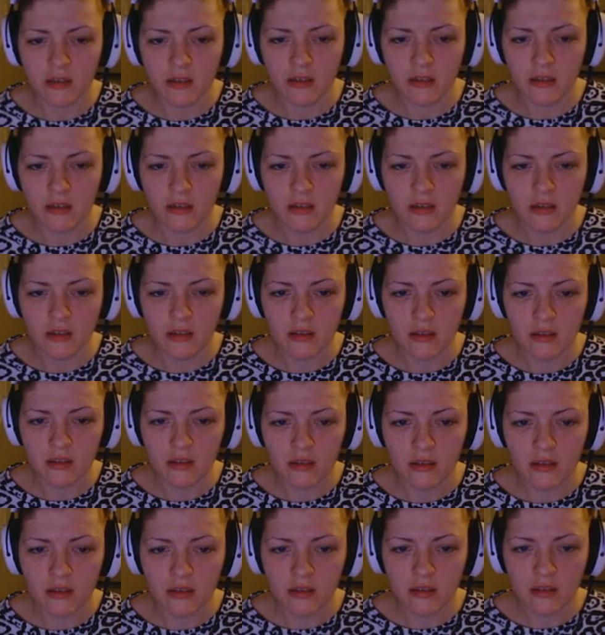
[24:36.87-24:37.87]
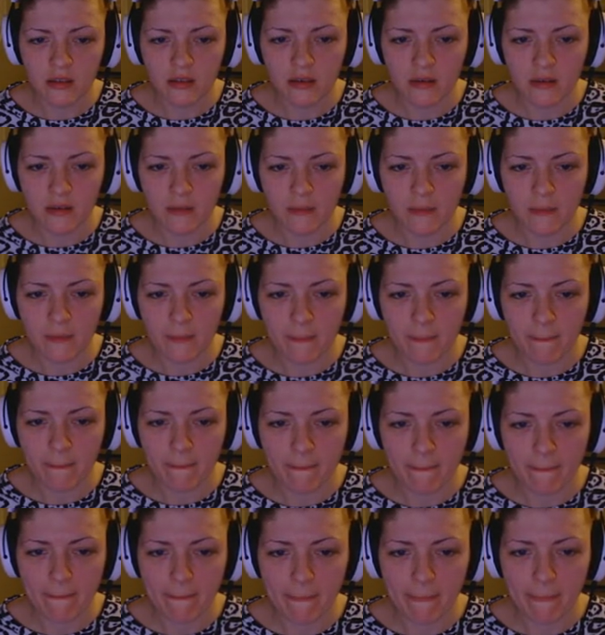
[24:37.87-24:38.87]

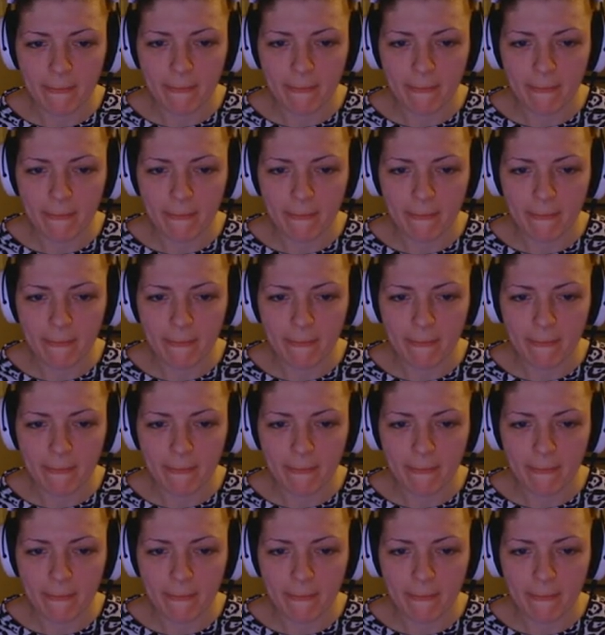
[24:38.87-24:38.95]
(silence)